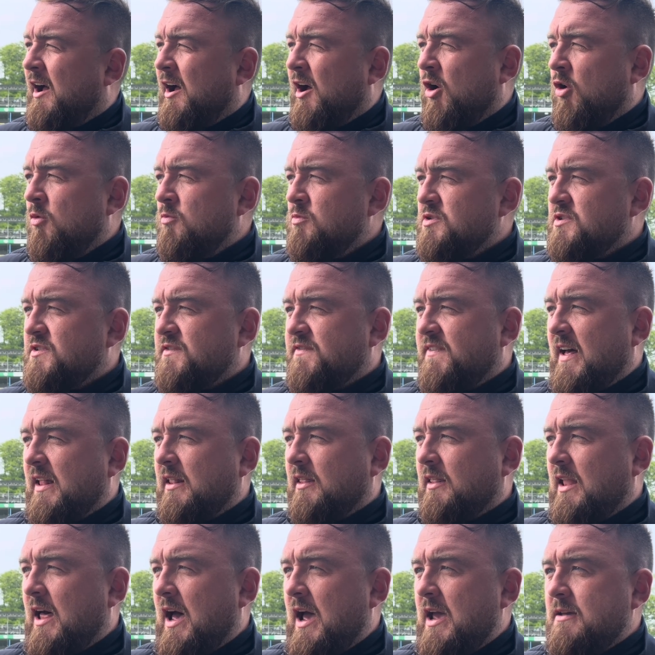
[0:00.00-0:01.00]
almost
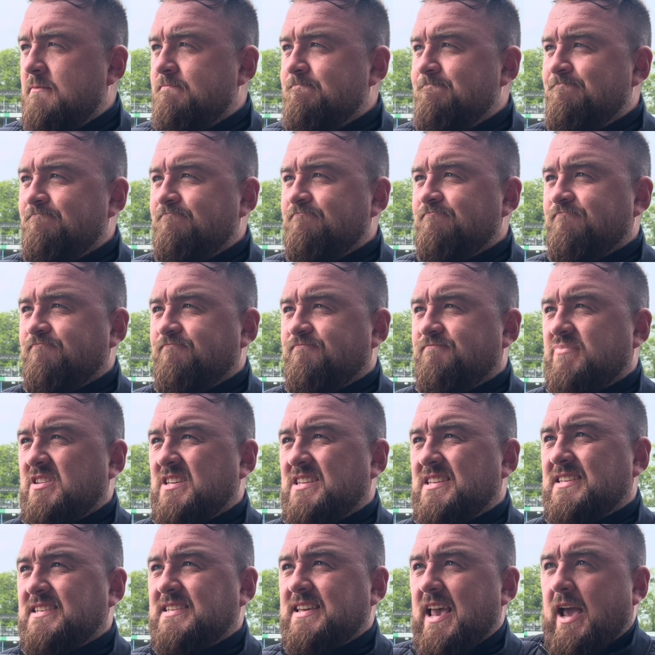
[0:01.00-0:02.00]
felt like
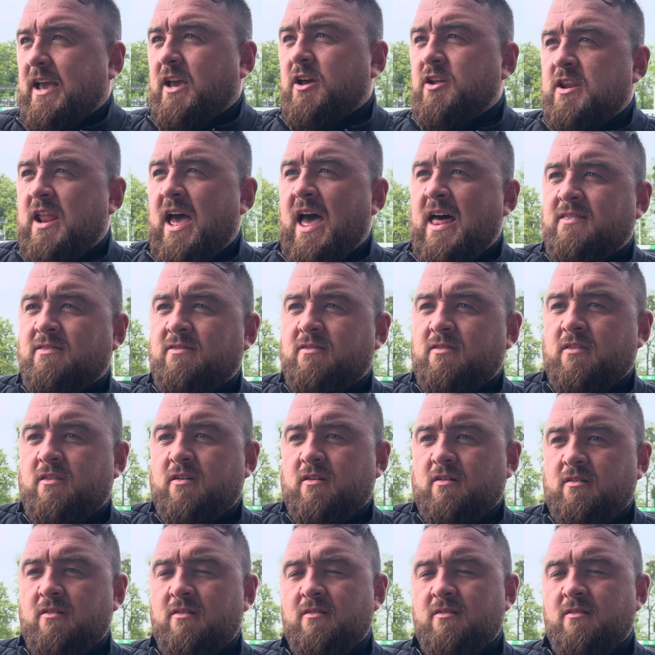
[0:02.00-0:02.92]
second-hand,